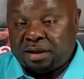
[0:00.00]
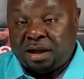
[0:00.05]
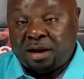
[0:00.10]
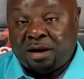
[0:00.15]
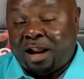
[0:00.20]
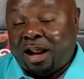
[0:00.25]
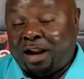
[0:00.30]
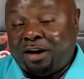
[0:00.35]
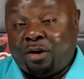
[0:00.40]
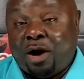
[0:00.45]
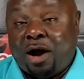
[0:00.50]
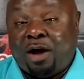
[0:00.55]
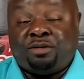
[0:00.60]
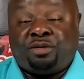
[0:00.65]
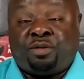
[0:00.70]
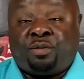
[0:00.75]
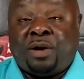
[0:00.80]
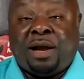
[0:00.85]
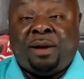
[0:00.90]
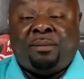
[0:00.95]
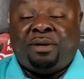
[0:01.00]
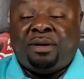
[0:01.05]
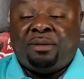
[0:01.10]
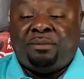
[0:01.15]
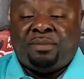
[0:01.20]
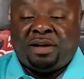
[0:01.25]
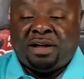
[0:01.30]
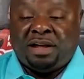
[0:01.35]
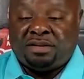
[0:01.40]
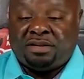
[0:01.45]
I, I know I was
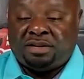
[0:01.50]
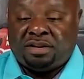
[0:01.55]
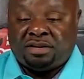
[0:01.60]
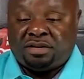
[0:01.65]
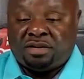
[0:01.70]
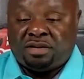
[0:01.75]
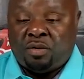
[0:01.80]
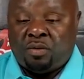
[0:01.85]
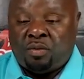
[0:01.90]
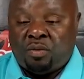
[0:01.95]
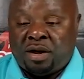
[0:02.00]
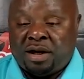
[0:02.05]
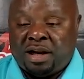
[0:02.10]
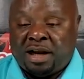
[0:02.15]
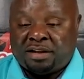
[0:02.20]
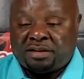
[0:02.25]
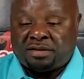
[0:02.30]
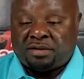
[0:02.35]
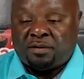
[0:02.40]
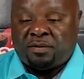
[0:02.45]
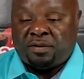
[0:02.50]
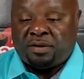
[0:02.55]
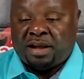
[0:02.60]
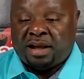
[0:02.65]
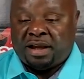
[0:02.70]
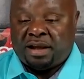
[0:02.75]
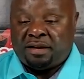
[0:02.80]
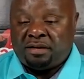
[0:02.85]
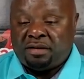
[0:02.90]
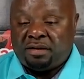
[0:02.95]
rambling, but there's just no one answer for
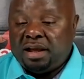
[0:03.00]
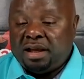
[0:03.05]
that.